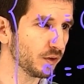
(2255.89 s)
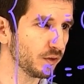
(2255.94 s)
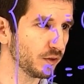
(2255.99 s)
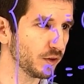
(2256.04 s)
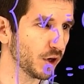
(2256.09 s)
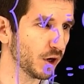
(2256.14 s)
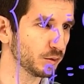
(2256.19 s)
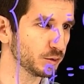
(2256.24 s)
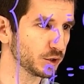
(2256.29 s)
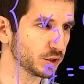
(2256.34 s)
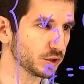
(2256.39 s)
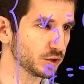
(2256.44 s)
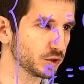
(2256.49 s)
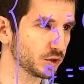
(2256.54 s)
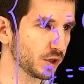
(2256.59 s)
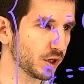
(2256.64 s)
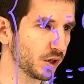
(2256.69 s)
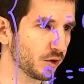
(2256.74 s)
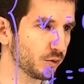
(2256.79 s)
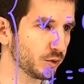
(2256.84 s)
The object is
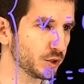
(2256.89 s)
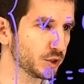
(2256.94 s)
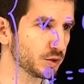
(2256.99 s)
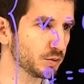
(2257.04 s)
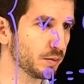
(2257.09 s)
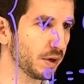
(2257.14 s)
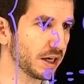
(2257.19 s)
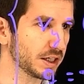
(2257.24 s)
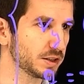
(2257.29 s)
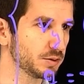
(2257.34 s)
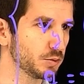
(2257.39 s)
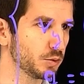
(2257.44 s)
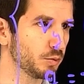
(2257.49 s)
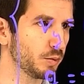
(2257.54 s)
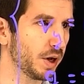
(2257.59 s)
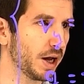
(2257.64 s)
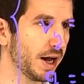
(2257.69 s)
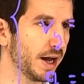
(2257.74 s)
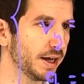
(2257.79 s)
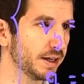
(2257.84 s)
going to reach a maximum
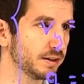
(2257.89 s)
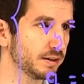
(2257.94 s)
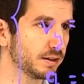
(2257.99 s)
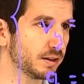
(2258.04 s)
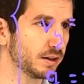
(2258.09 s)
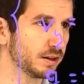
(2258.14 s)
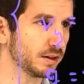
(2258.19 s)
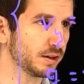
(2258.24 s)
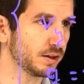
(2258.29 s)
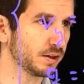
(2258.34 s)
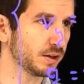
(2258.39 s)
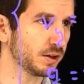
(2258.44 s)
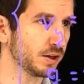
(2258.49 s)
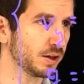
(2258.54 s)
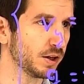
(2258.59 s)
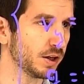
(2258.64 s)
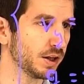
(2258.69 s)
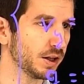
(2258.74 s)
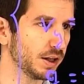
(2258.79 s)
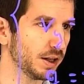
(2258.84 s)
height,
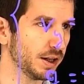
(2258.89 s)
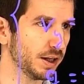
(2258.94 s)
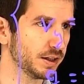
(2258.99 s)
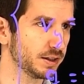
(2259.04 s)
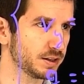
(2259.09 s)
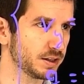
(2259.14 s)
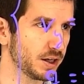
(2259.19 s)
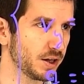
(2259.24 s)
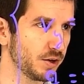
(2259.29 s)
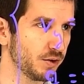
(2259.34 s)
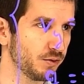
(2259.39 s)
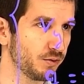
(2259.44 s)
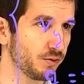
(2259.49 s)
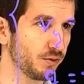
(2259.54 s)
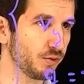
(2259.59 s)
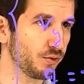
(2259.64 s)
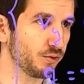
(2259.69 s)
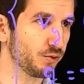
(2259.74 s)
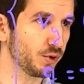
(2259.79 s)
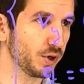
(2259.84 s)
let's say, of
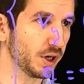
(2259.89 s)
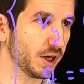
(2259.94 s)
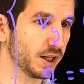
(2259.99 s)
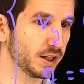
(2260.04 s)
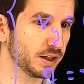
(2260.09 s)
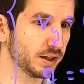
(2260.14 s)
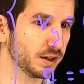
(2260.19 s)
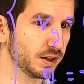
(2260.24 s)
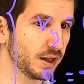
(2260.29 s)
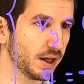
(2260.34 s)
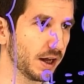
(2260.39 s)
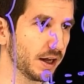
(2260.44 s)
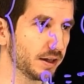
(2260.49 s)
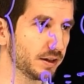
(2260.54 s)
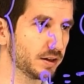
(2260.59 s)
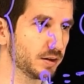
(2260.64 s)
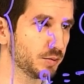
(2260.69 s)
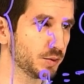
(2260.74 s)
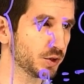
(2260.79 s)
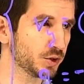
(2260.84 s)

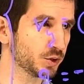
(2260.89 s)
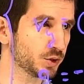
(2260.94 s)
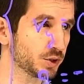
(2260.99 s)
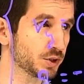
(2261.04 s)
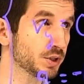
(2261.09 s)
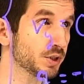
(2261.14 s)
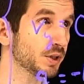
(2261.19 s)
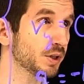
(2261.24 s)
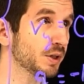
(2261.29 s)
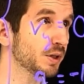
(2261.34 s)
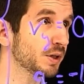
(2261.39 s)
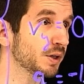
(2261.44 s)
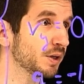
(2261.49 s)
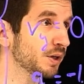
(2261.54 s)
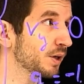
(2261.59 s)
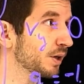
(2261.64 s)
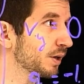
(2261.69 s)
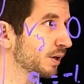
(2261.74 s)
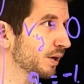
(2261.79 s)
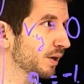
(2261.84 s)
380 meters.
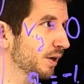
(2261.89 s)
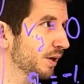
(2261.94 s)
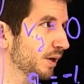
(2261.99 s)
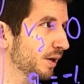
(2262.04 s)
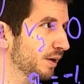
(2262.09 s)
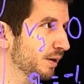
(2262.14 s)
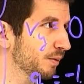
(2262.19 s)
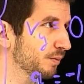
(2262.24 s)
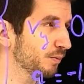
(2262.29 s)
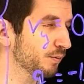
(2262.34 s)
A